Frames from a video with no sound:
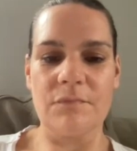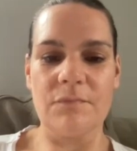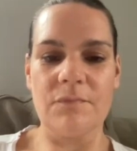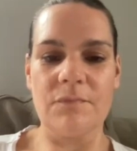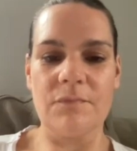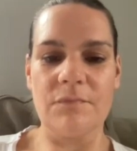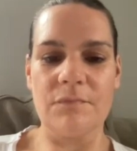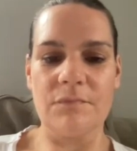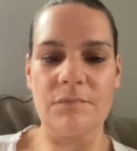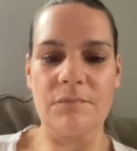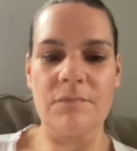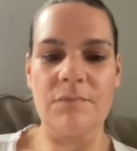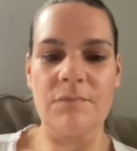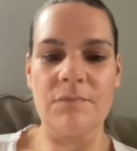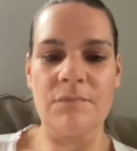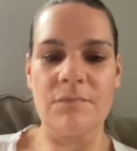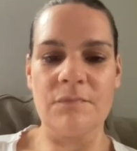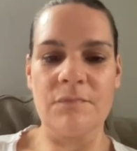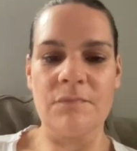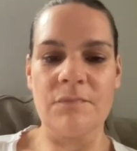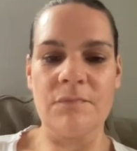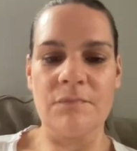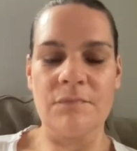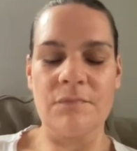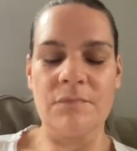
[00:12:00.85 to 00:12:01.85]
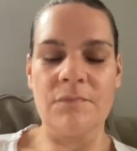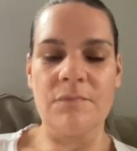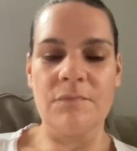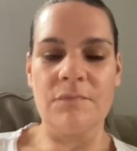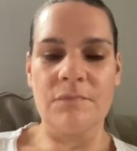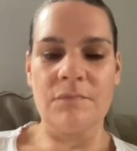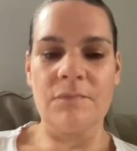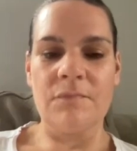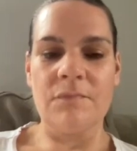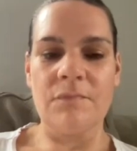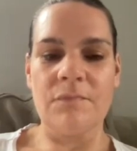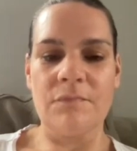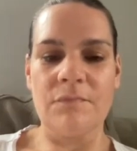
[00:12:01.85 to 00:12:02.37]

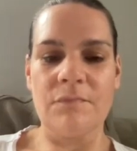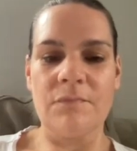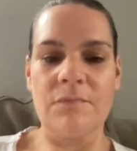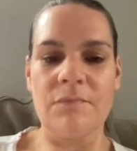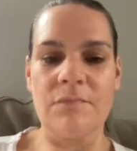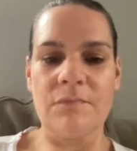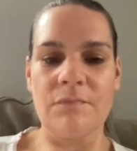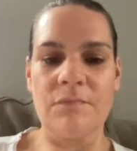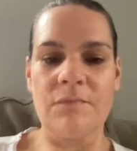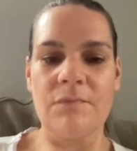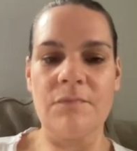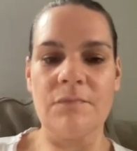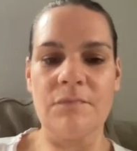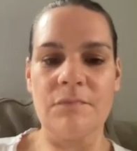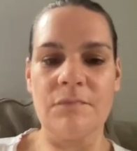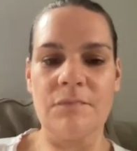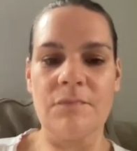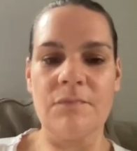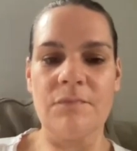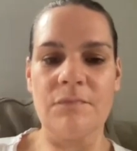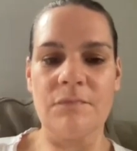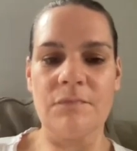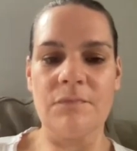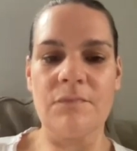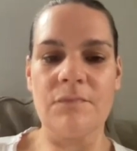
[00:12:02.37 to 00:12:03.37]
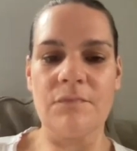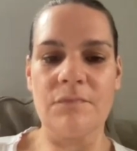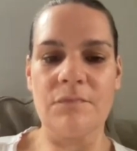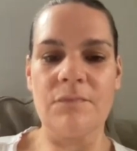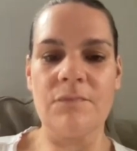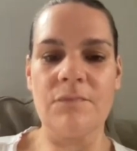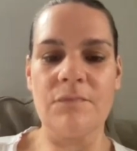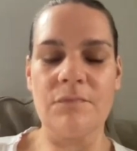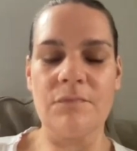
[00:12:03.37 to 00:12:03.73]
The person shown says nothing.